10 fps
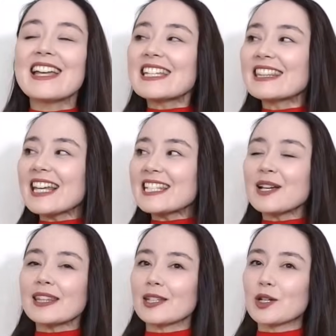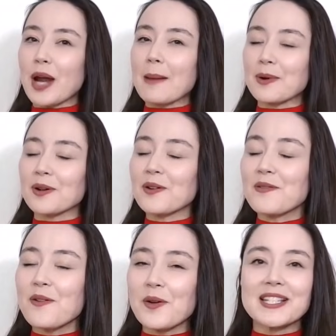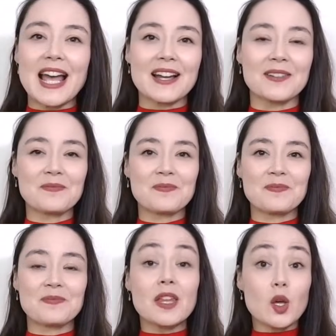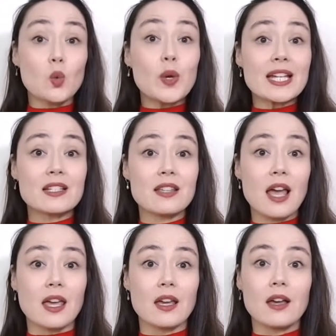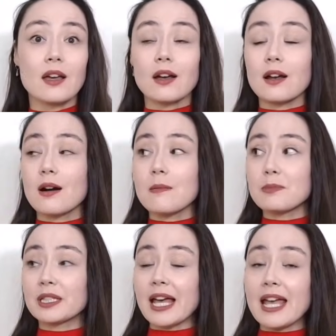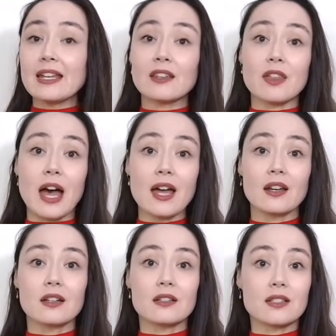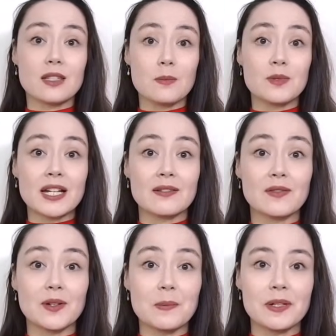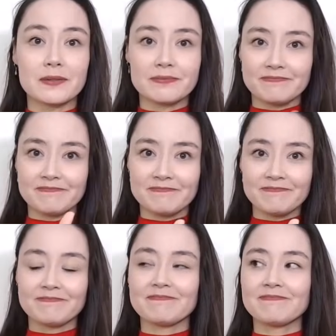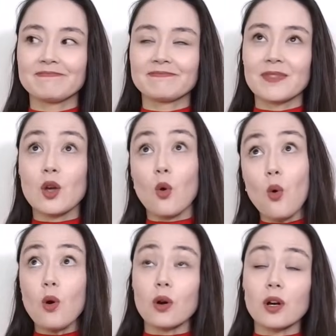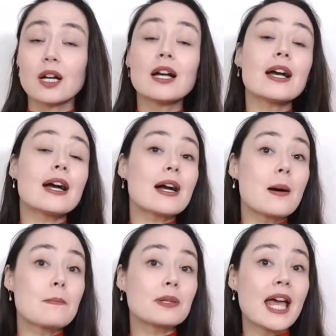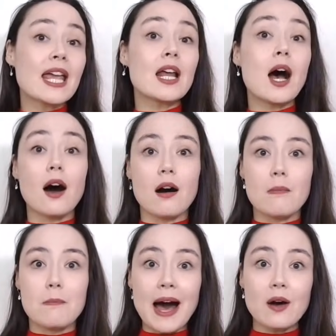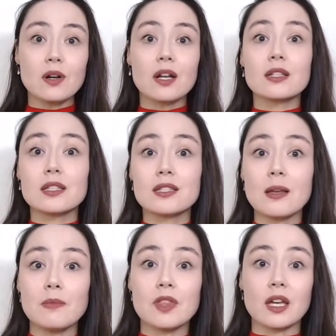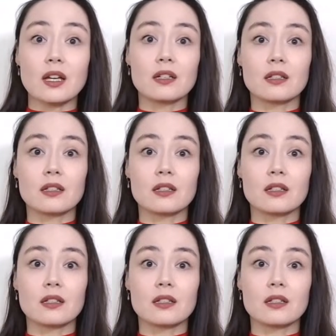Let's look at the grammar for a sec. We can say complain that subject verb, or complain about something,